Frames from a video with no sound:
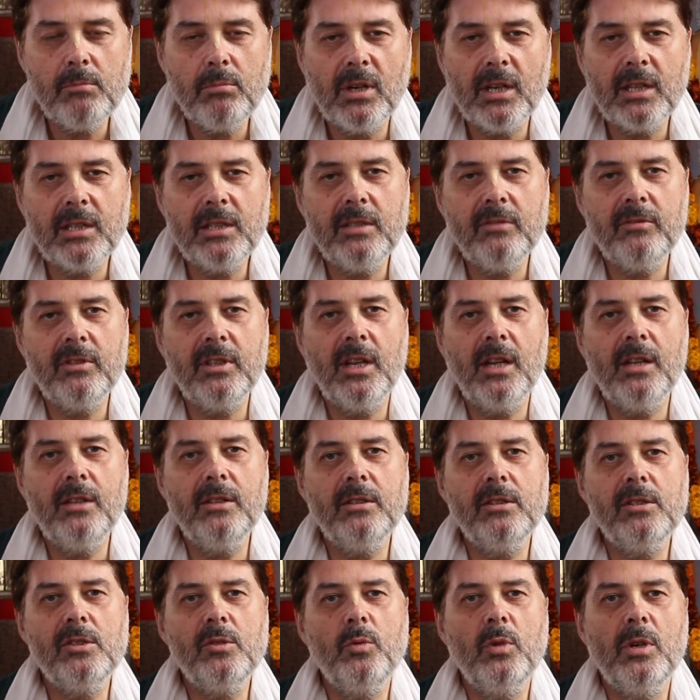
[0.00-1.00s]

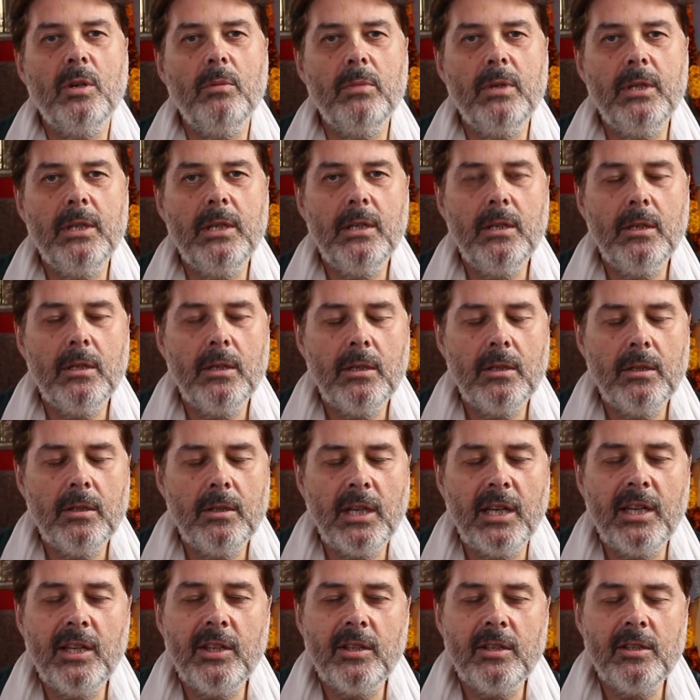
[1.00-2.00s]
Bhaktivedanta Swami in
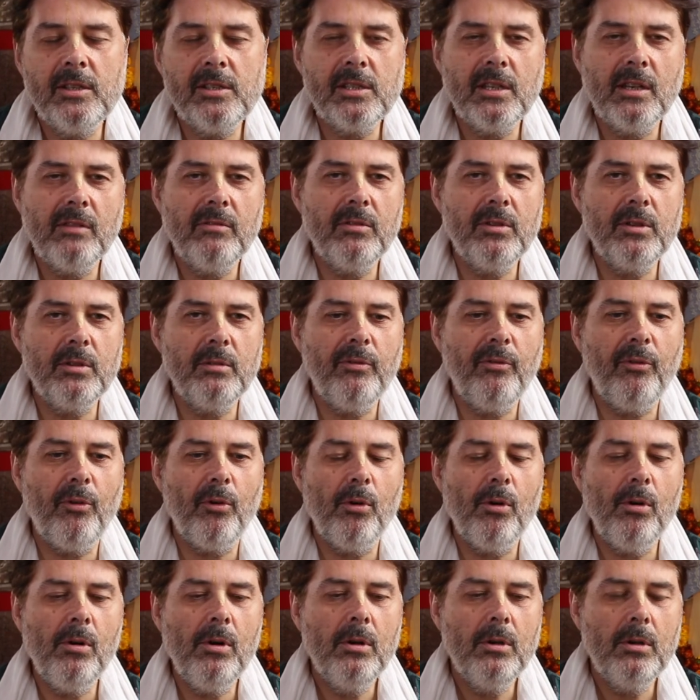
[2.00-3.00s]

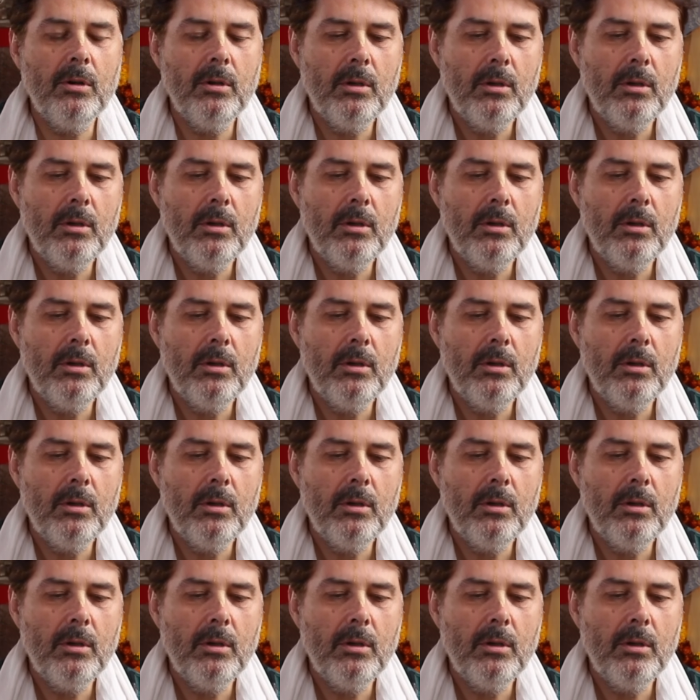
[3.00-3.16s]
1974,